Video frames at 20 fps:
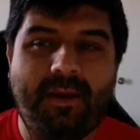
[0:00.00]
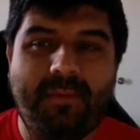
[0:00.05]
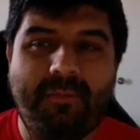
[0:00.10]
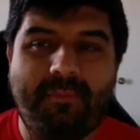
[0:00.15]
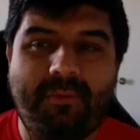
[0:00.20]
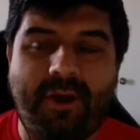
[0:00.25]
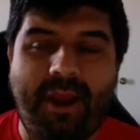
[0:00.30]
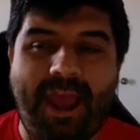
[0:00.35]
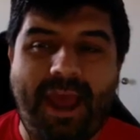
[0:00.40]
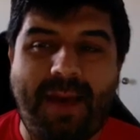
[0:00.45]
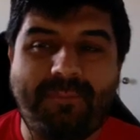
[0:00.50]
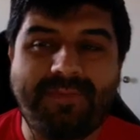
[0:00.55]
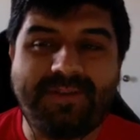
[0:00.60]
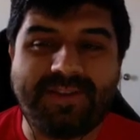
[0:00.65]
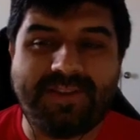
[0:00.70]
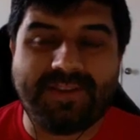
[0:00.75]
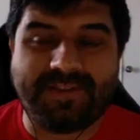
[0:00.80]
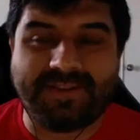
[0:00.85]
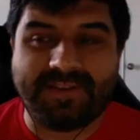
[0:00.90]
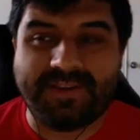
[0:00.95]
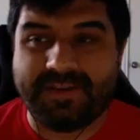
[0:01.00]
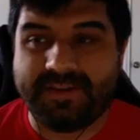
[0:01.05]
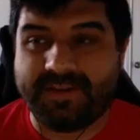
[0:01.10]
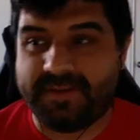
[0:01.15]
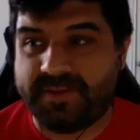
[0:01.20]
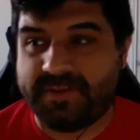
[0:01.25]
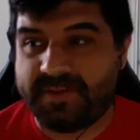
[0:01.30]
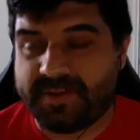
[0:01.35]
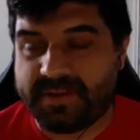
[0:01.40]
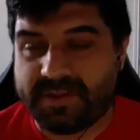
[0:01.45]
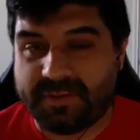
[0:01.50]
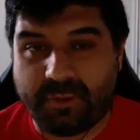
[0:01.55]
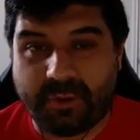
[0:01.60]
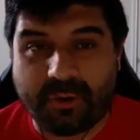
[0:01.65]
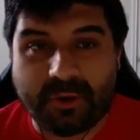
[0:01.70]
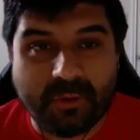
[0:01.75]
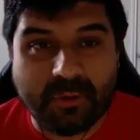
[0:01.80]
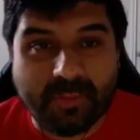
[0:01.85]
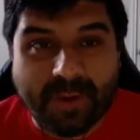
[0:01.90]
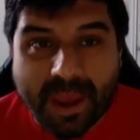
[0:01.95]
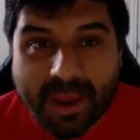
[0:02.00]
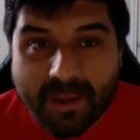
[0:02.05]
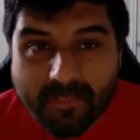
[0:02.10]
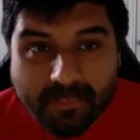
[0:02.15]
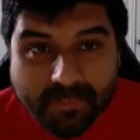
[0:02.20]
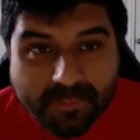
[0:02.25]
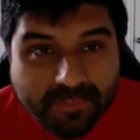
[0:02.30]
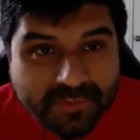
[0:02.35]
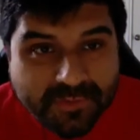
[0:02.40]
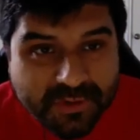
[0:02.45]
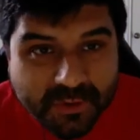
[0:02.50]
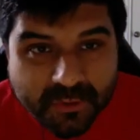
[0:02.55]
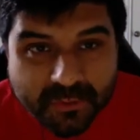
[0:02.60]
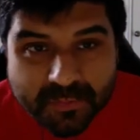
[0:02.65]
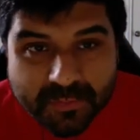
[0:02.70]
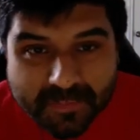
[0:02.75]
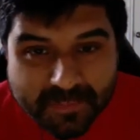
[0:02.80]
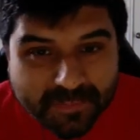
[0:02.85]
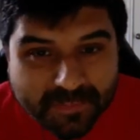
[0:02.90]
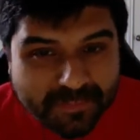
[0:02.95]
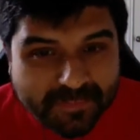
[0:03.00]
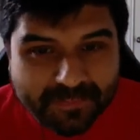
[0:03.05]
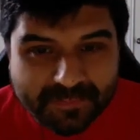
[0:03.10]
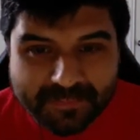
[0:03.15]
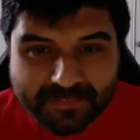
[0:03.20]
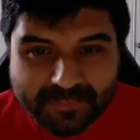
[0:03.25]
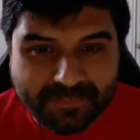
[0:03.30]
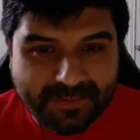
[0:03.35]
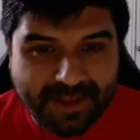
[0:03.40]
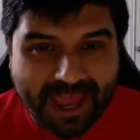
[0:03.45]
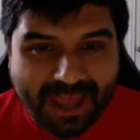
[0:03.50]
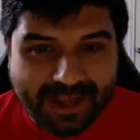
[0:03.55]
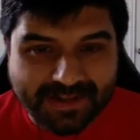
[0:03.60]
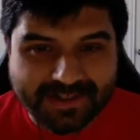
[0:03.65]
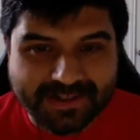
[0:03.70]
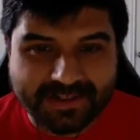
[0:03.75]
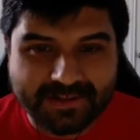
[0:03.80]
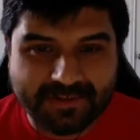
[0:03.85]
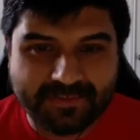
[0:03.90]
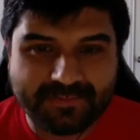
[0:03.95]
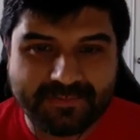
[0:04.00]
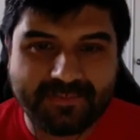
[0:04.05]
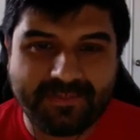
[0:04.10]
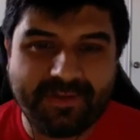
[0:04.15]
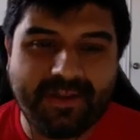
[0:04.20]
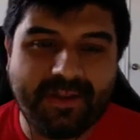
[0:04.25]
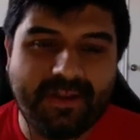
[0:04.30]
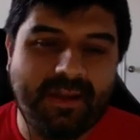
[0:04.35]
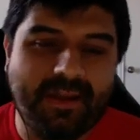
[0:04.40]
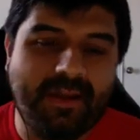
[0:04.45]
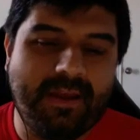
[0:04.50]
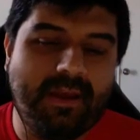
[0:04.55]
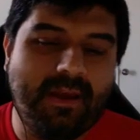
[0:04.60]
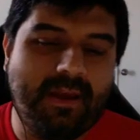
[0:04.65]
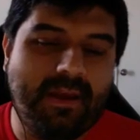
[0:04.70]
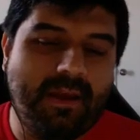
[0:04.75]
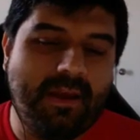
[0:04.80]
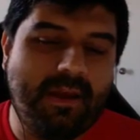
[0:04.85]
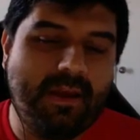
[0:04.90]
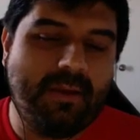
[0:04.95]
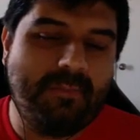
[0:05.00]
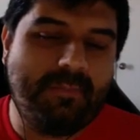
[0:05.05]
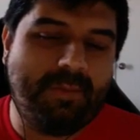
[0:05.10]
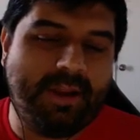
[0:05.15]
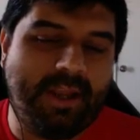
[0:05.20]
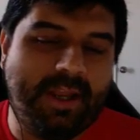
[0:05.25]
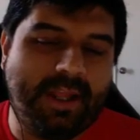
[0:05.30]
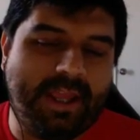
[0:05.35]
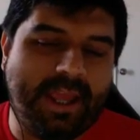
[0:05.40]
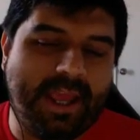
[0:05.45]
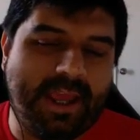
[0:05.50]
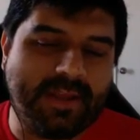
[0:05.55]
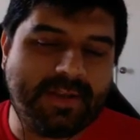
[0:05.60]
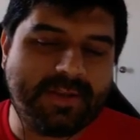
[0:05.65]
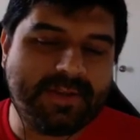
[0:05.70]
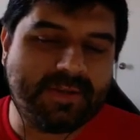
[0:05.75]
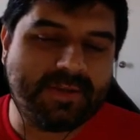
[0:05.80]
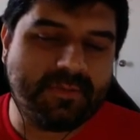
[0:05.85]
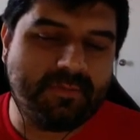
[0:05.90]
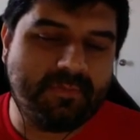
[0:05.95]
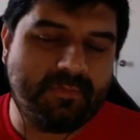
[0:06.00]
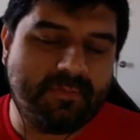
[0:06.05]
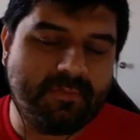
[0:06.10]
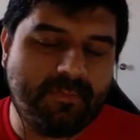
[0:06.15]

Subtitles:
Perhaps this is the book you came to get. But in any case,